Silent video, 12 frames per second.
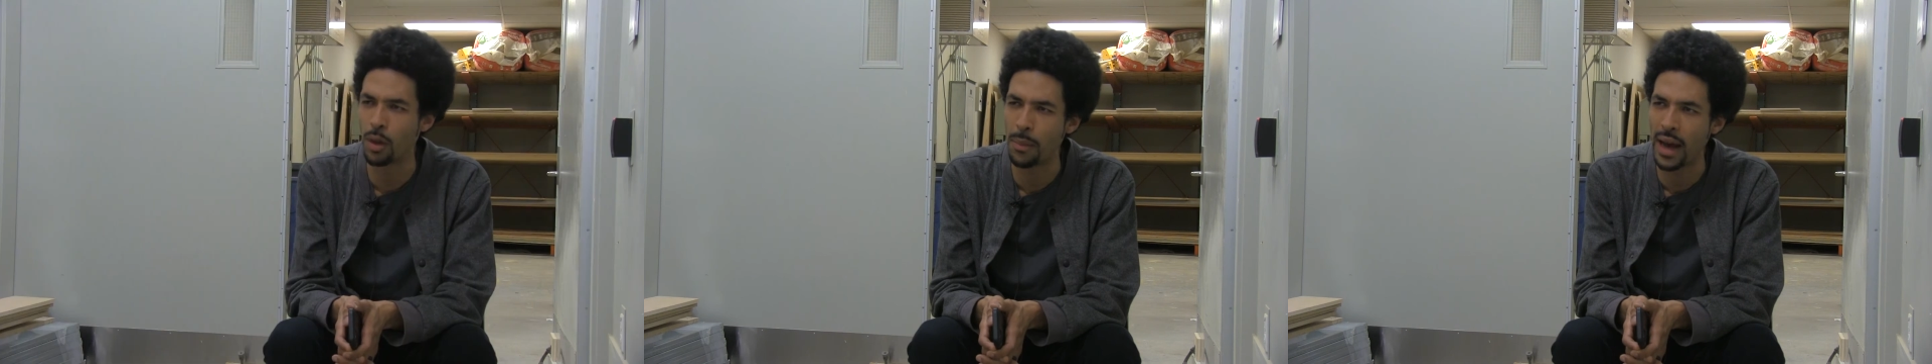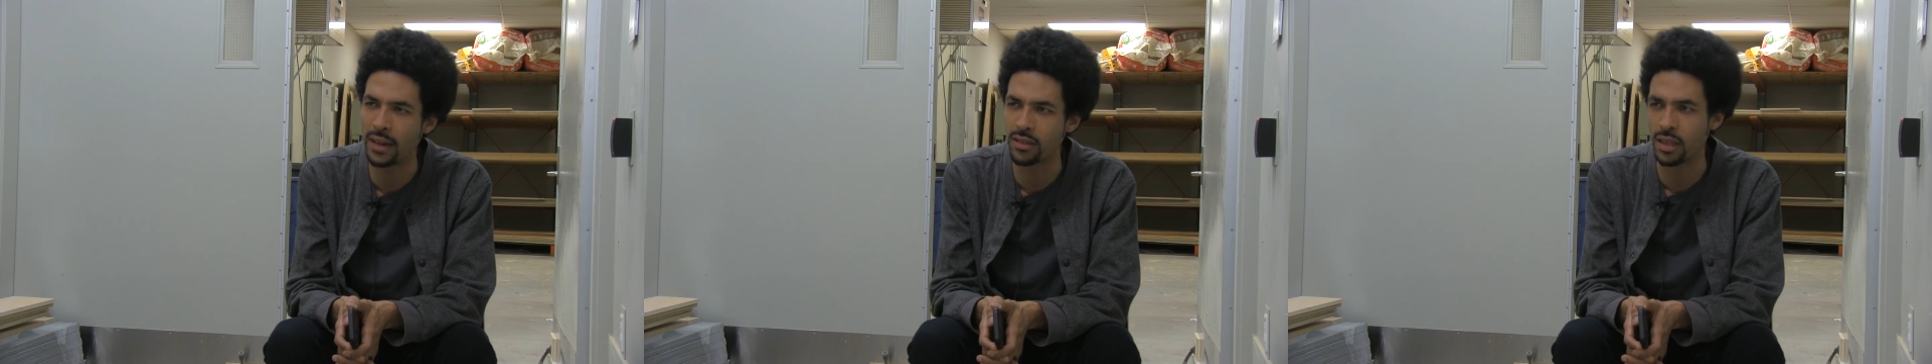
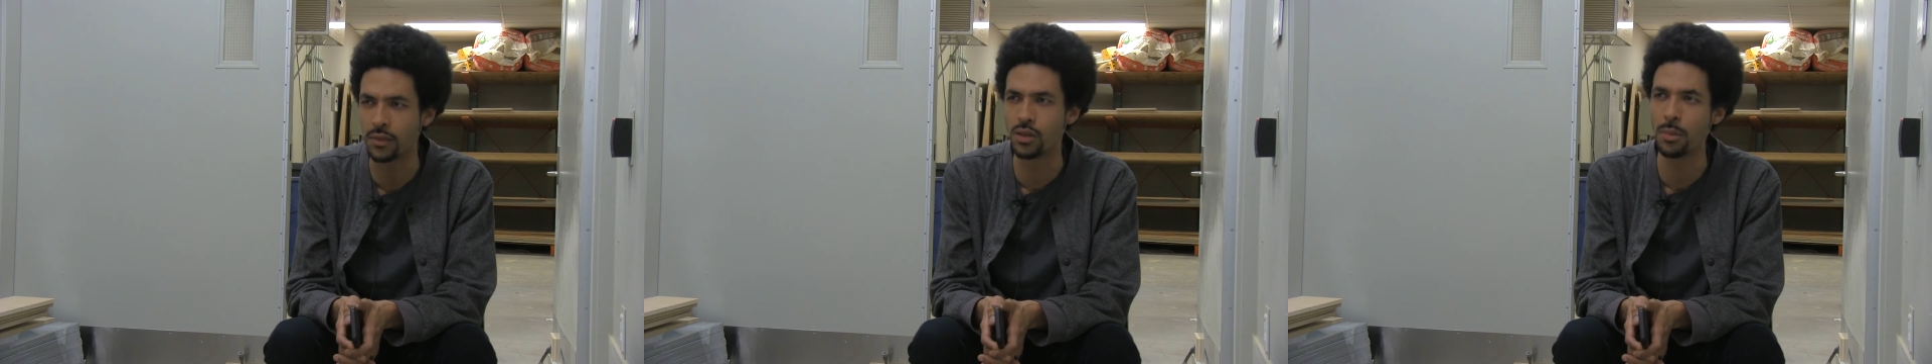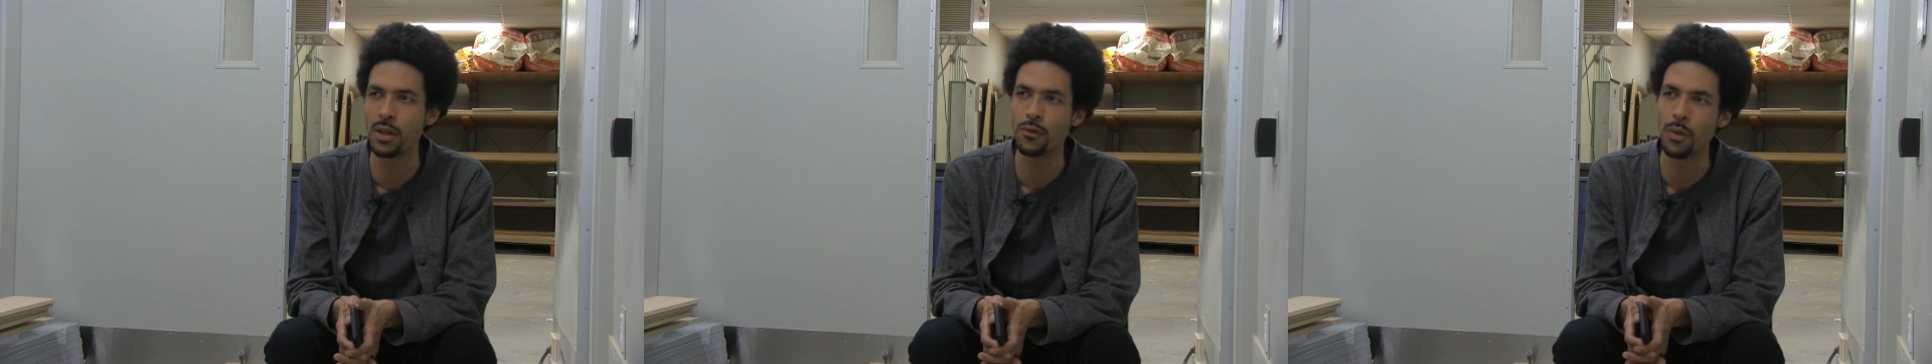capacity of
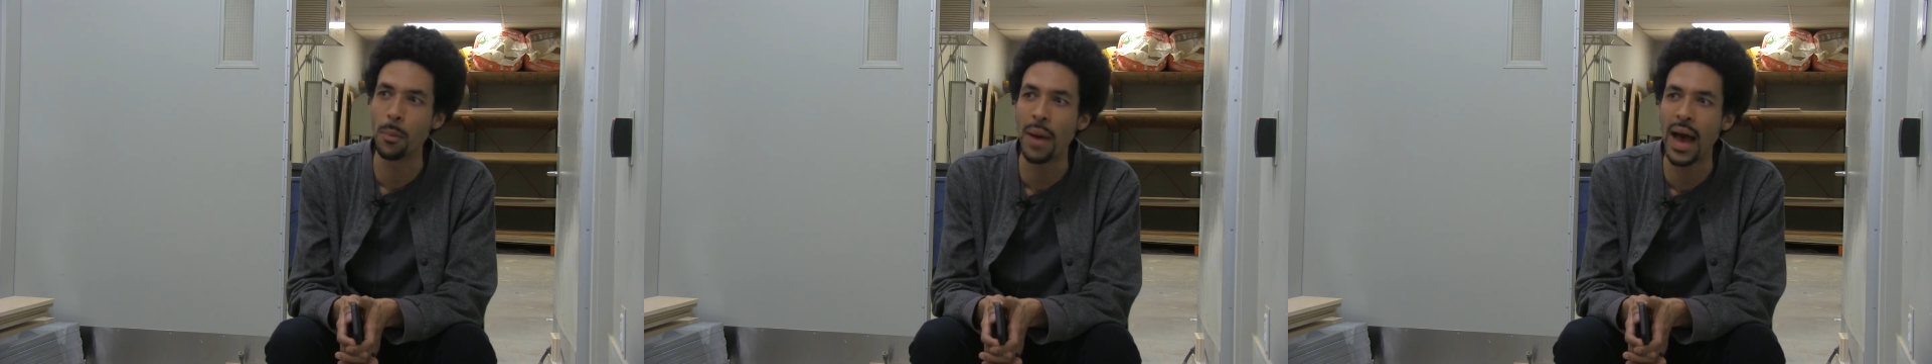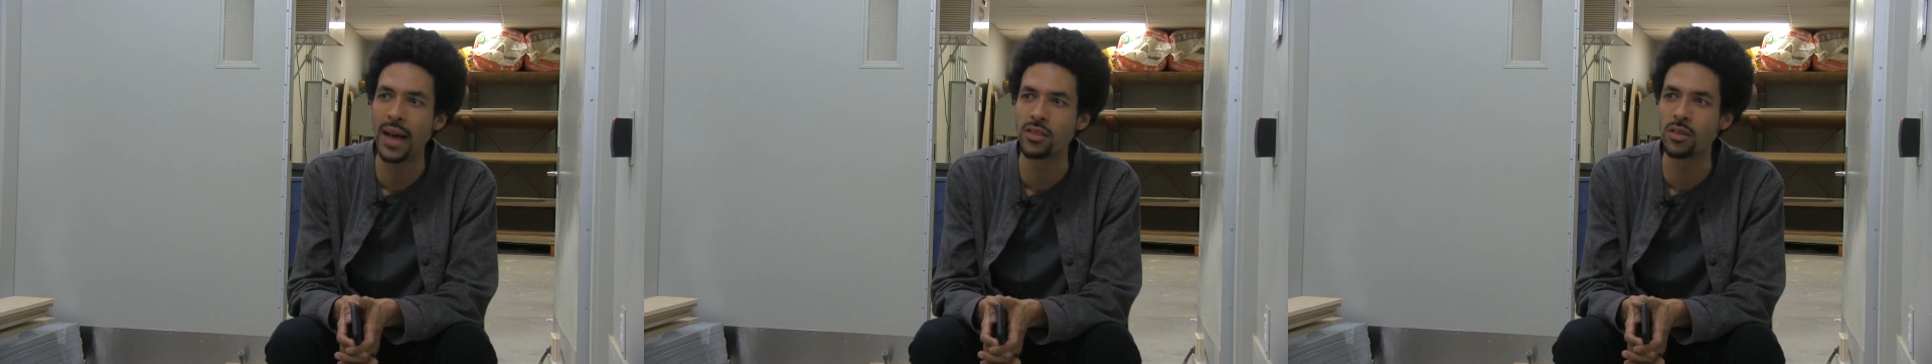somebody from the
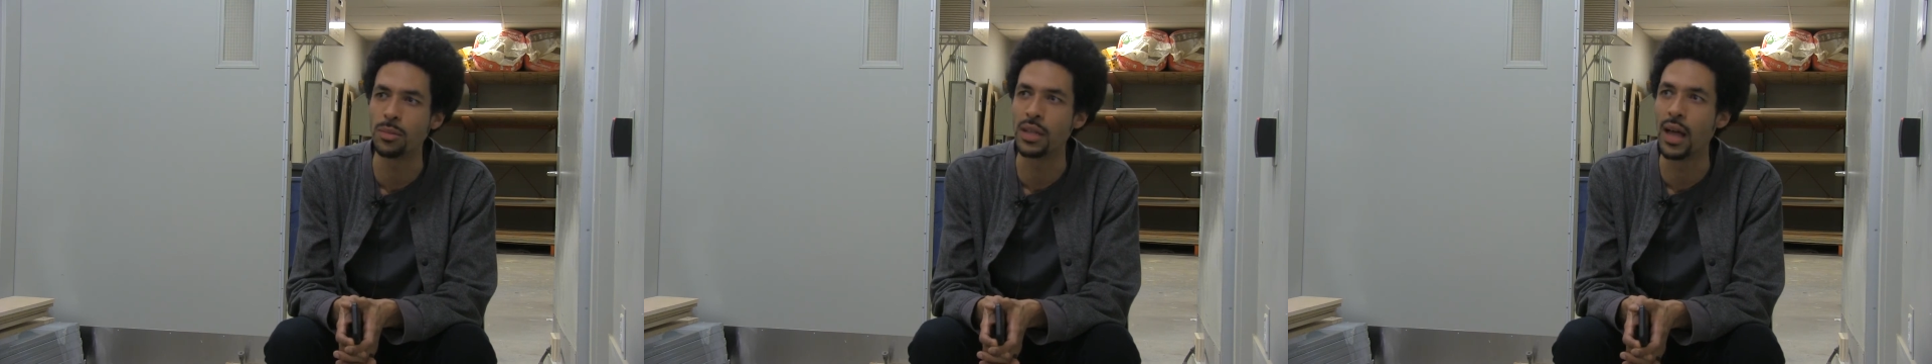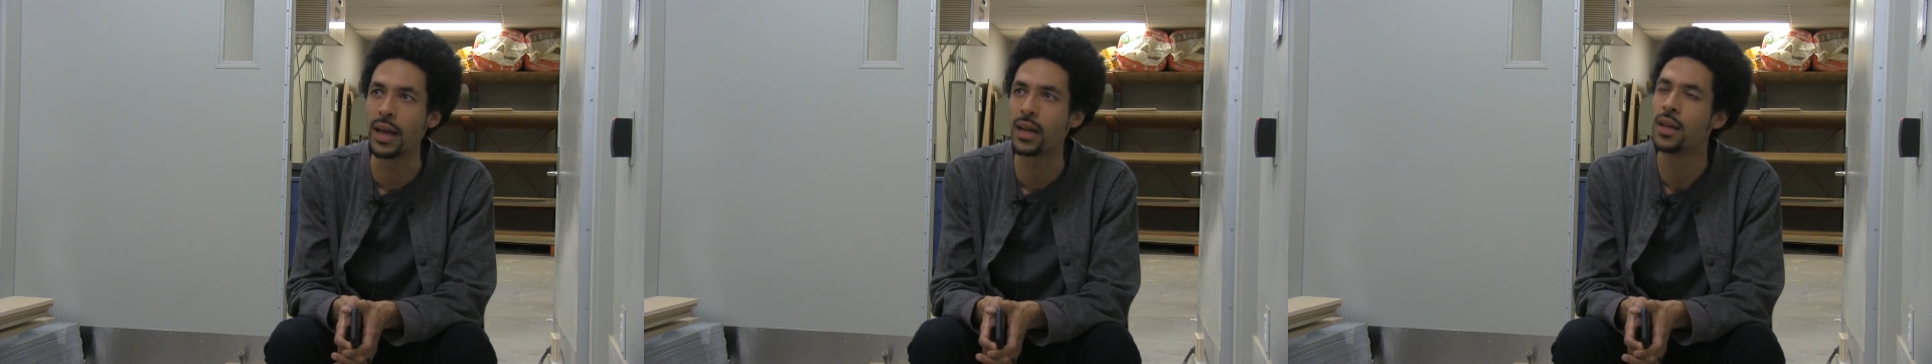past to be
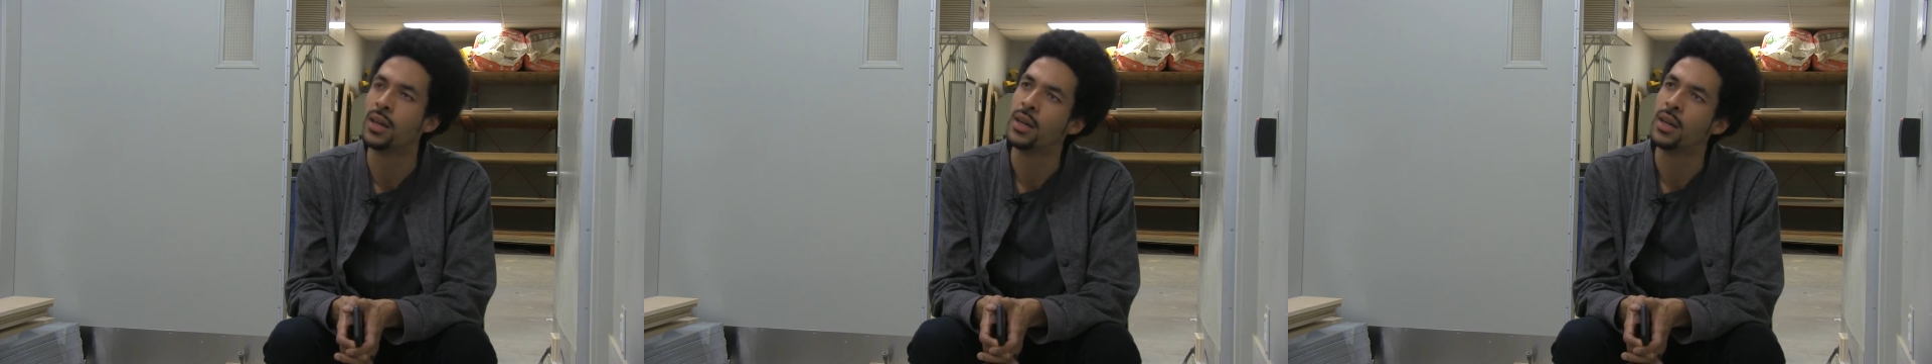like,